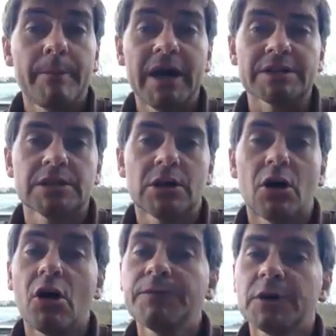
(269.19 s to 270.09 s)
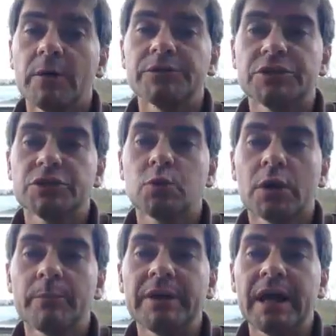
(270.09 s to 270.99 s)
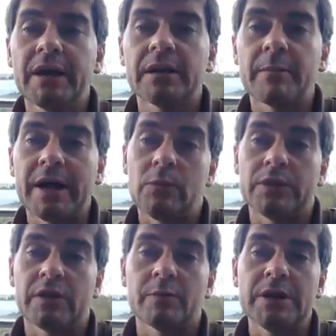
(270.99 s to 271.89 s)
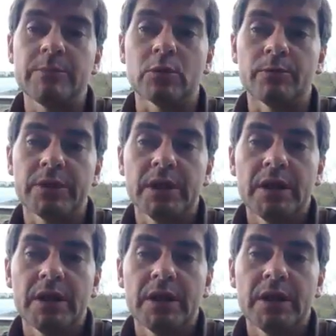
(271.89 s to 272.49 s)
But oftentimes you just want to be out and about with other people.